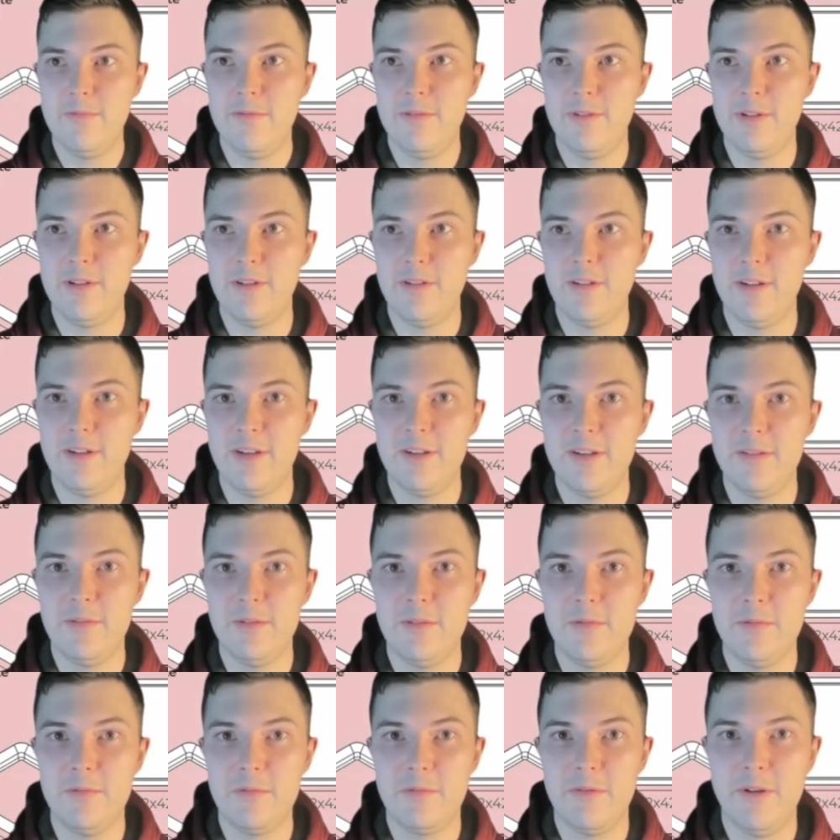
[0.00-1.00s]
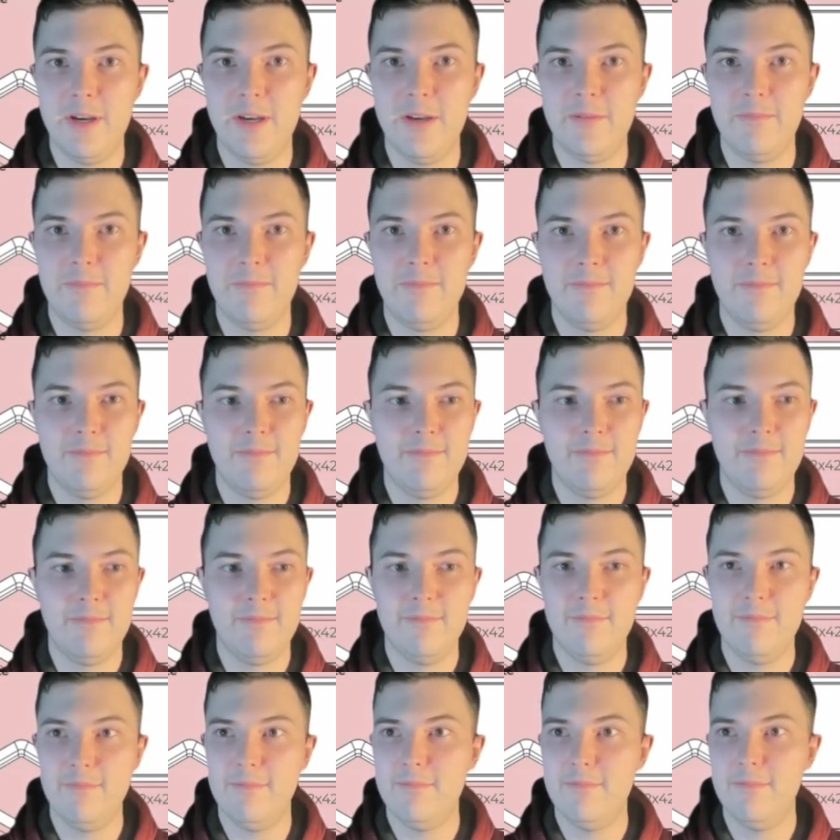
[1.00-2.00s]
and like and subscribe.
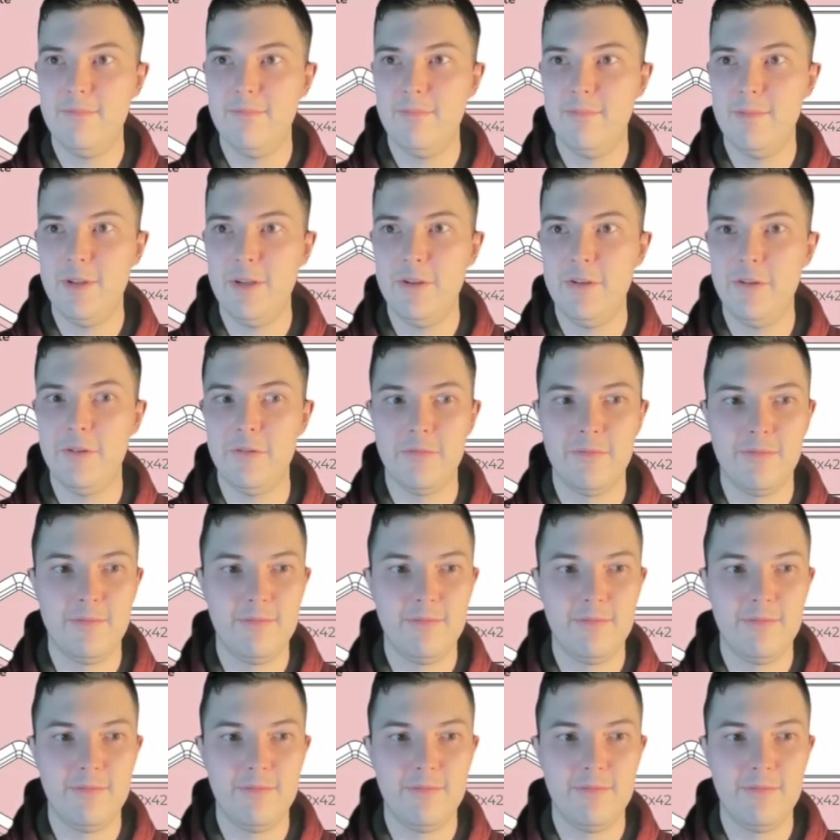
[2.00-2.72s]
Thank you.